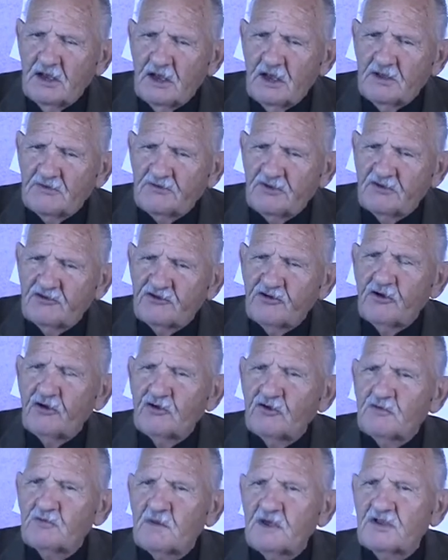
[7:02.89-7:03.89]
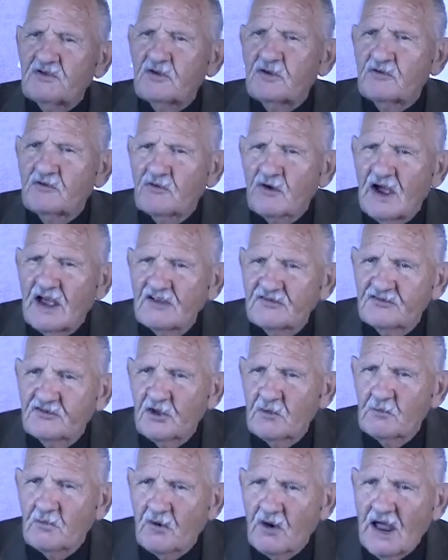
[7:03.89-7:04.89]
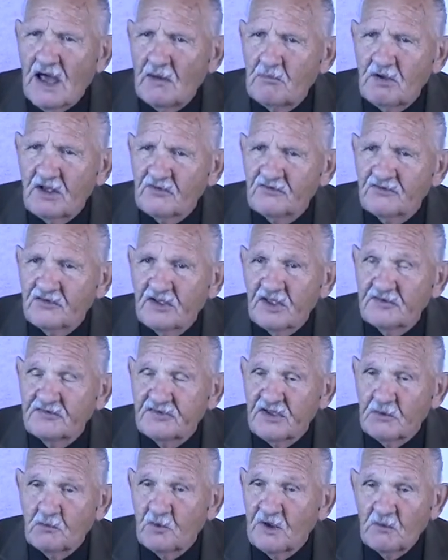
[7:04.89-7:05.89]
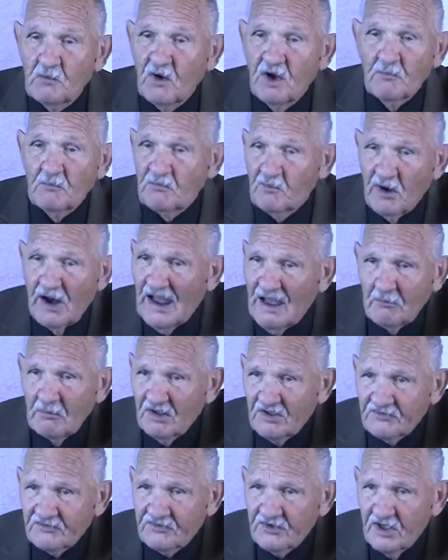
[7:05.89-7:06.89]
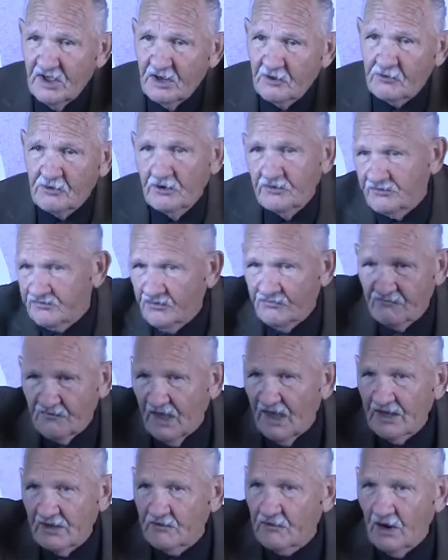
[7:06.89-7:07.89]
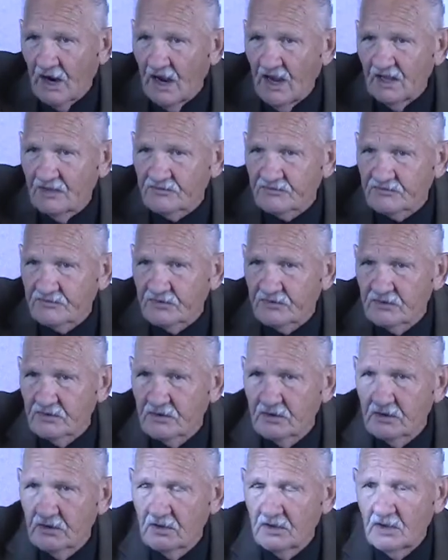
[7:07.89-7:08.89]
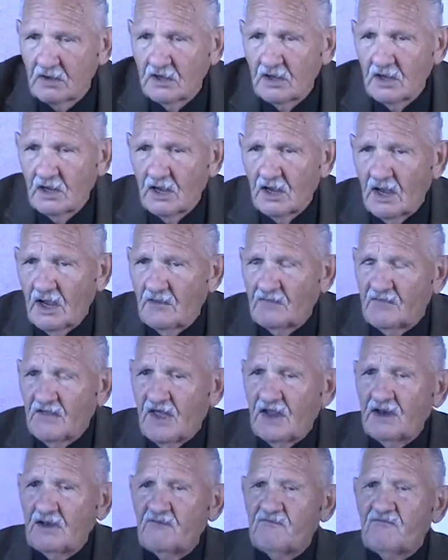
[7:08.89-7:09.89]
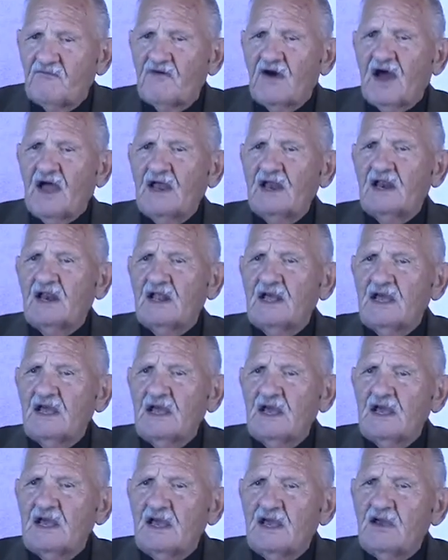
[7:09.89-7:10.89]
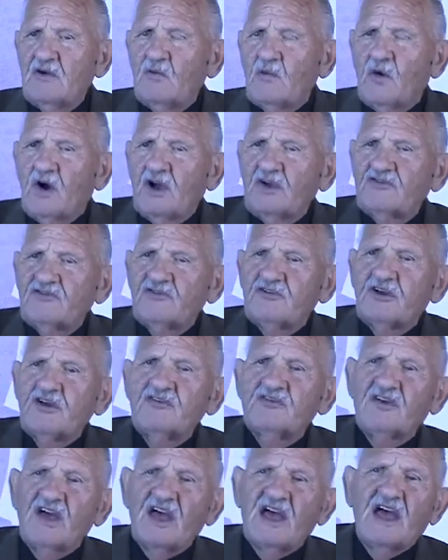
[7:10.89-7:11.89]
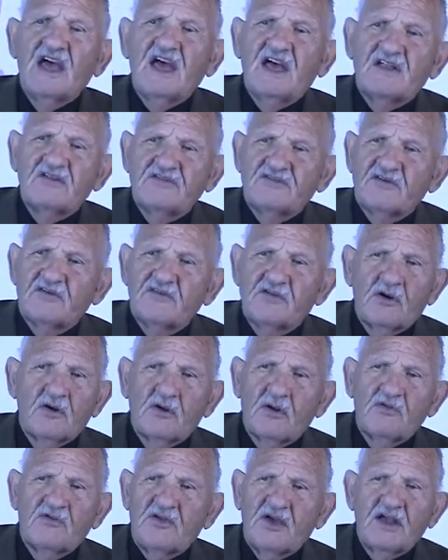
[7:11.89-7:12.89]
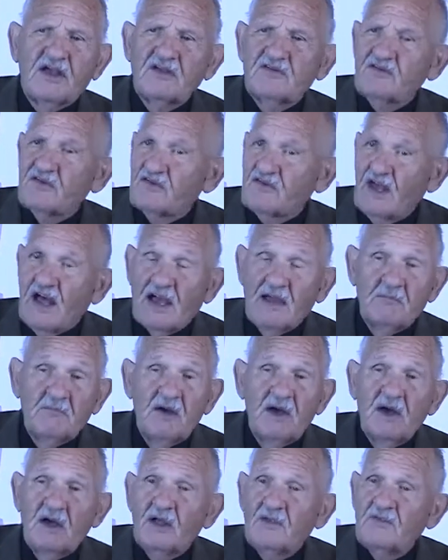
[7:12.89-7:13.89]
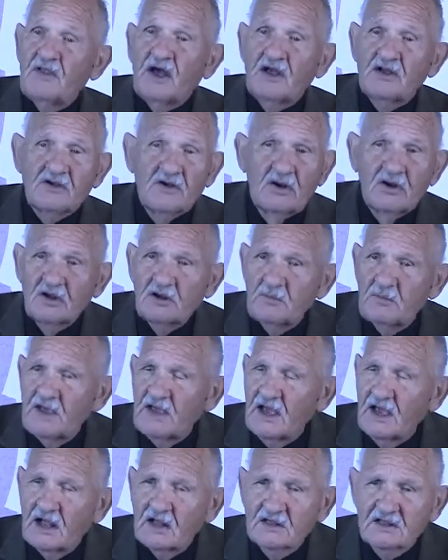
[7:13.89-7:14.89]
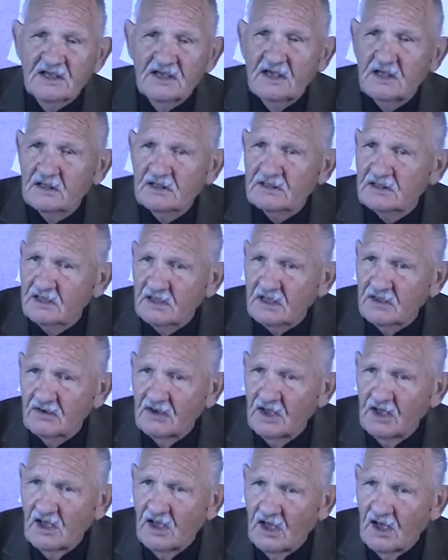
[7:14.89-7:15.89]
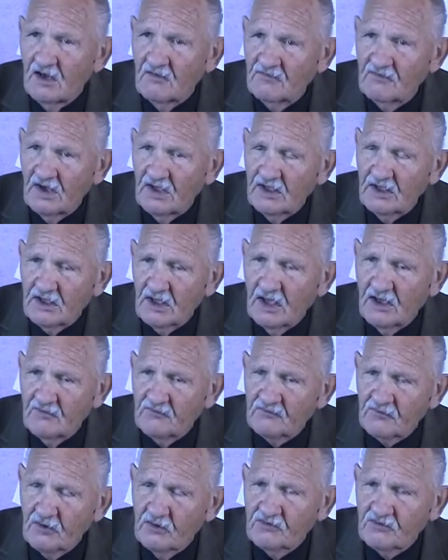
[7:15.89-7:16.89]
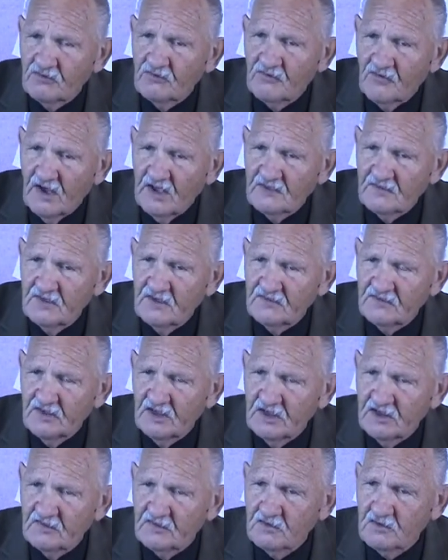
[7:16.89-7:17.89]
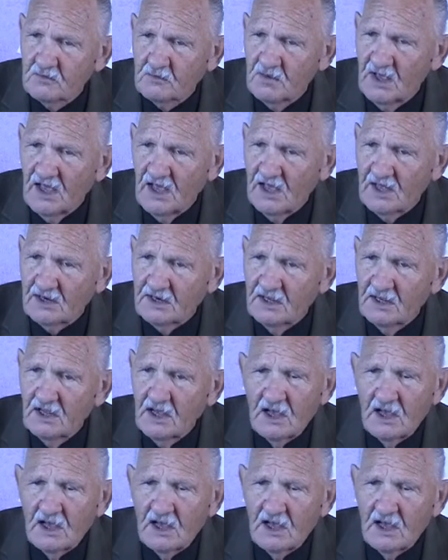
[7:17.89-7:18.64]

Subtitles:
to choose between Christ and Barabbas. And they said, we want Barabbas, crucify Christ. And then finally, he washed his hands of the whole thing. He says, I'm not going to be held guilty of crucifying this innocent man.